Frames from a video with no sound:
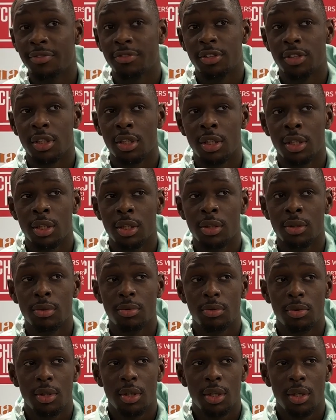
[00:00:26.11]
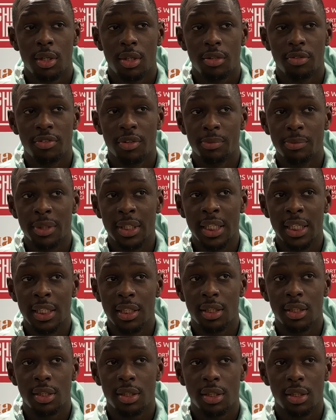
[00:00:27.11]
So, for
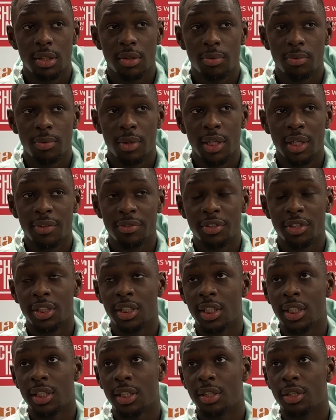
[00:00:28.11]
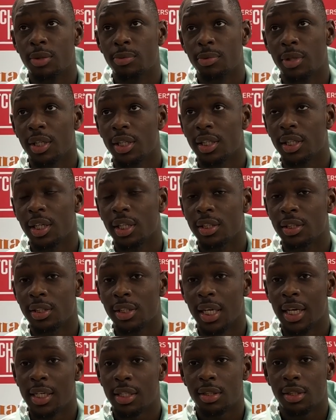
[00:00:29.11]
me, when obviously the club got in
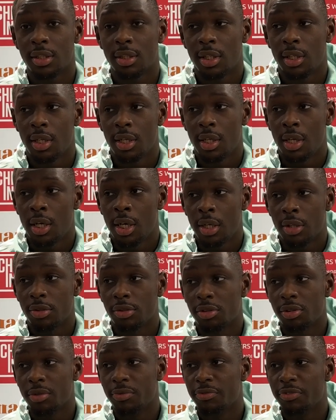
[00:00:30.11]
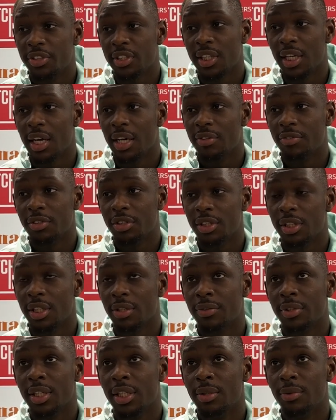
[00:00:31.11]
contact, it's something that obviously I
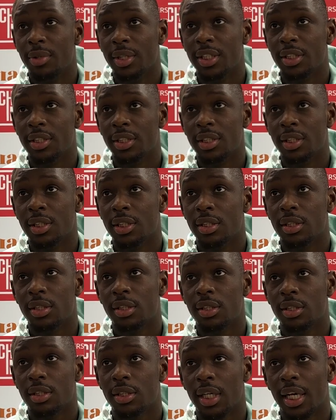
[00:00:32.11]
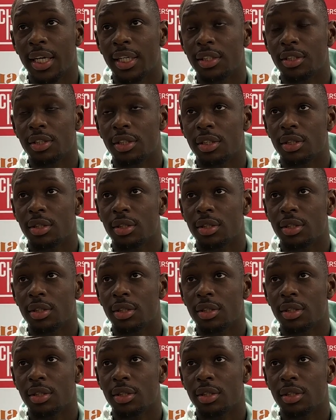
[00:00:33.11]
really wanted to get into.